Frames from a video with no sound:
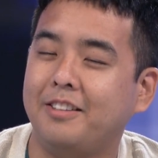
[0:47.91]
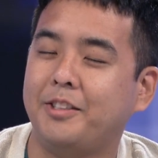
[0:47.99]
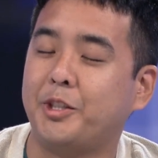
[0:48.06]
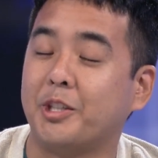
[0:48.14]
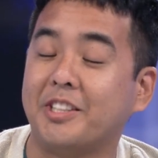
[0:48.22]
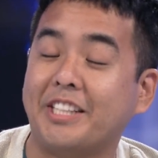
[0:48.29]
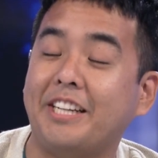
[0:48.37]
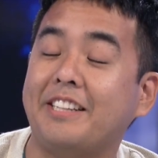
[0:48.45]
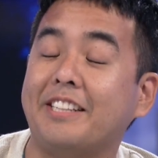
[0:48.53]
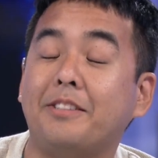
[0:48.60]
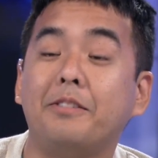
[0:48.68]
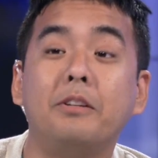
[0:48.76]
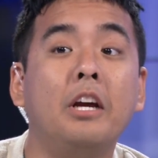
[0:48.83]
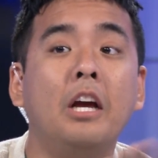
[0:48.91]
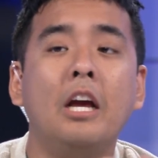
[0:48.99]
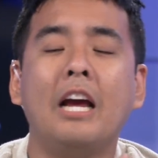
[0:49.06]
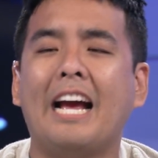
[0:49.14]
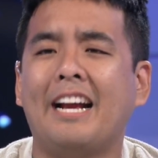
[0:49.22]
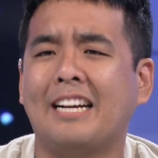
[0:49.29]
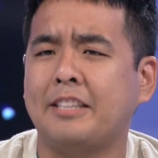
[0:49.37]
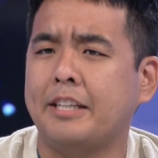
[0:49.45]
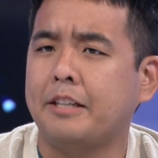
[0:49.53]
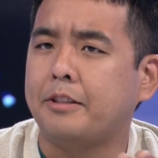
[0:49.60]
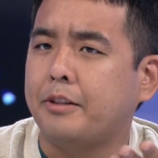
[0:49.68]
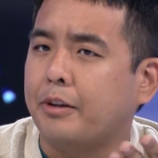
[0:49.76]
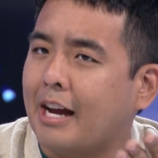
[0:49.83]
Do
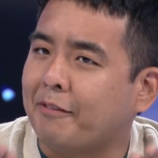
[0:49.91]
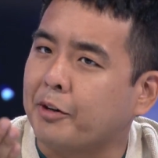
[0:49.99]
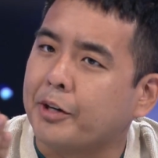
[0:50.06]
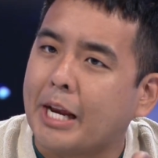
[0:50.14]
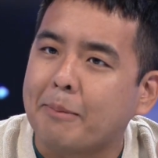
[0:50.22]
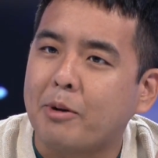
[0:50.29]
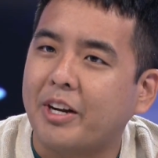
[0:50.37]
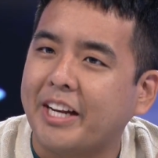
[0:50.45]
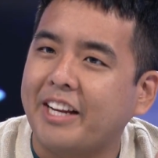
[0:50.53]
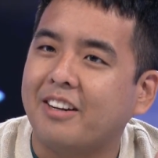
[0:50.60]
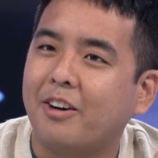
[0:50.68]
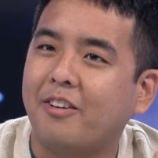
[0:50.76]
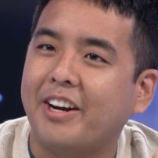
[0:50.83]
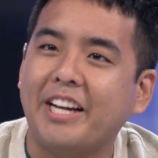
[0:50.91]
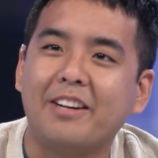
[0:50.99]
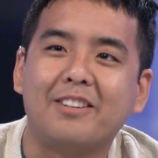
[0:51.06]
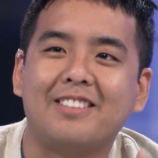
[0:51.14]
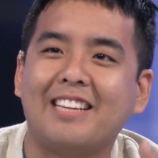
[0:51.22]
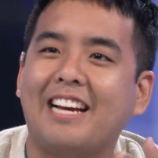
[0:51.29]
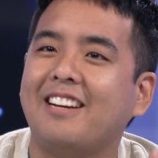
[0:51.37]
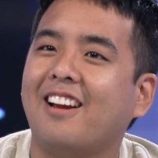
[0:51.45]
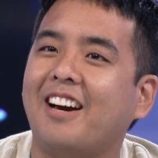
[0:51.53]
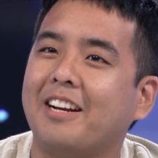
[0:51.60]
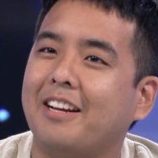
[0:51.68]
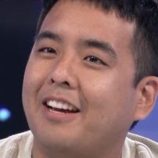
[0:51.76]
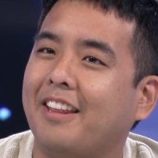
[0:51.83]
you have your name on it already, or is that
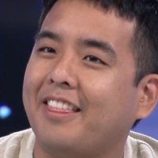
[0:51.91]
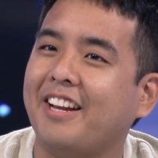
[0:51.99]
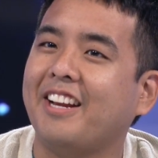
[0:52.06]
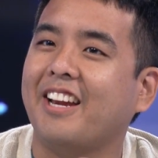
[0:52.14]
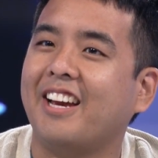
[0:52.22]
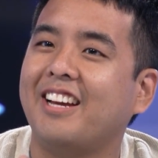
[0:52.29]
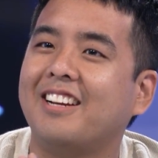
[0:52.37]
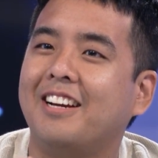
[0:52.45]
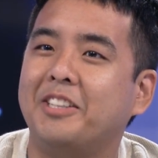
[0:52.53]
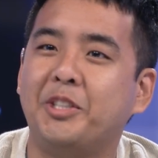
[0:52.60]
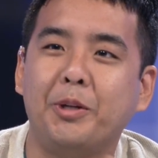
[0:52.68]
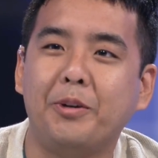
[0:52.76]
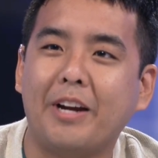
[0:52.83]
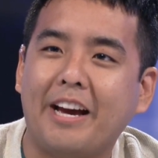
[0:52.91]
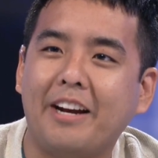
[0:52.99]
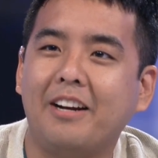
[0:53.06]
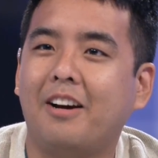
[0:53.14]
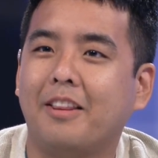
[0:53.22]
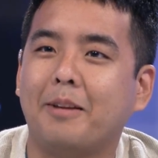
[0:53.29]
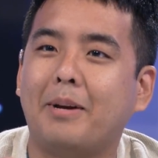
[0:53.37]
not a thing yet? A Chudat?